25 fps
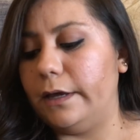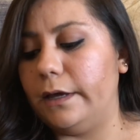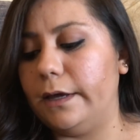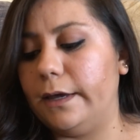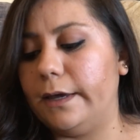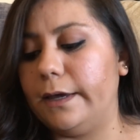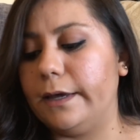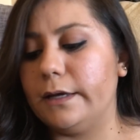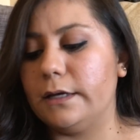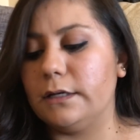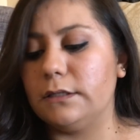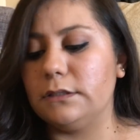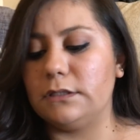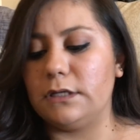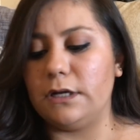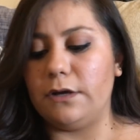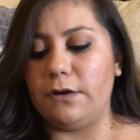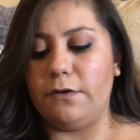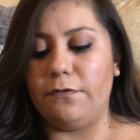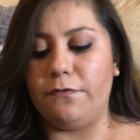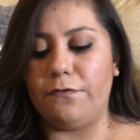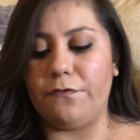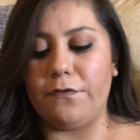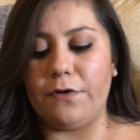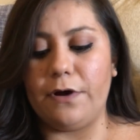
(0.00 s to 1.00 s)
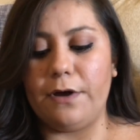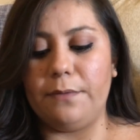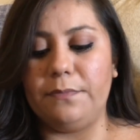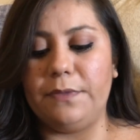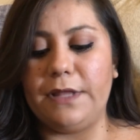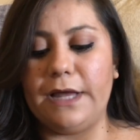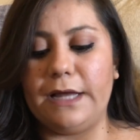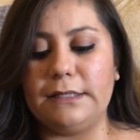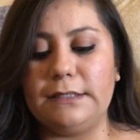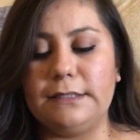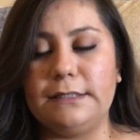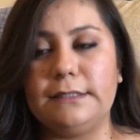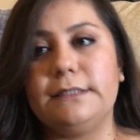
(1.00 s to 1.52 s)
And from
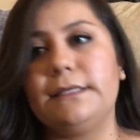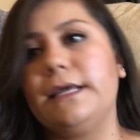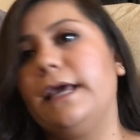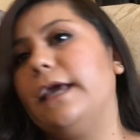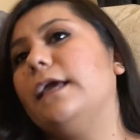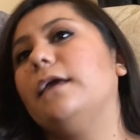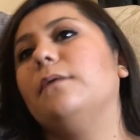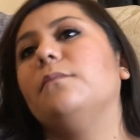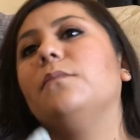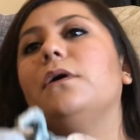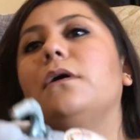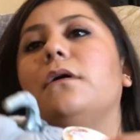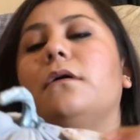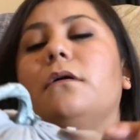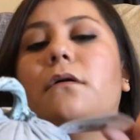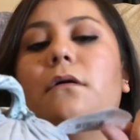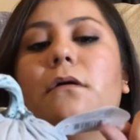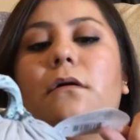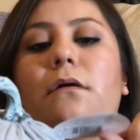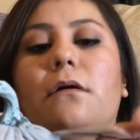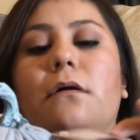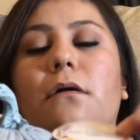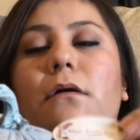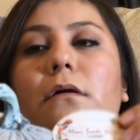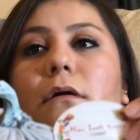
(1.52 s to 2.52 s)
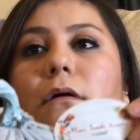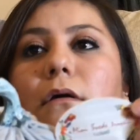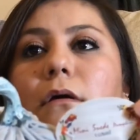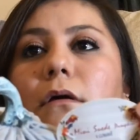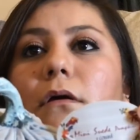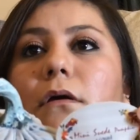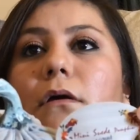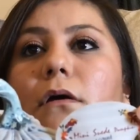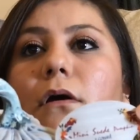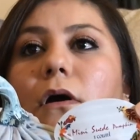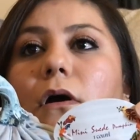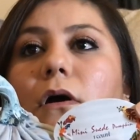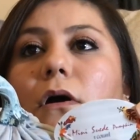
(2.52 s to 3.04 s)
that same
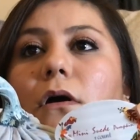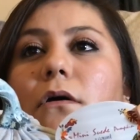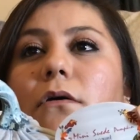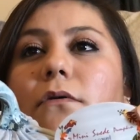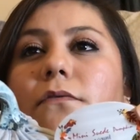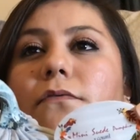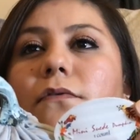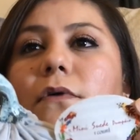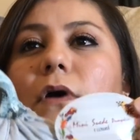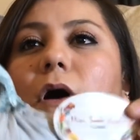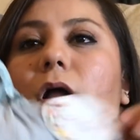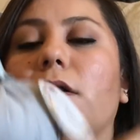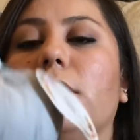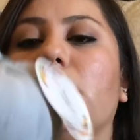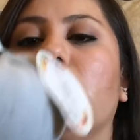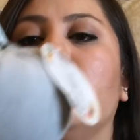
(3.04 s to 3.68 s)
fall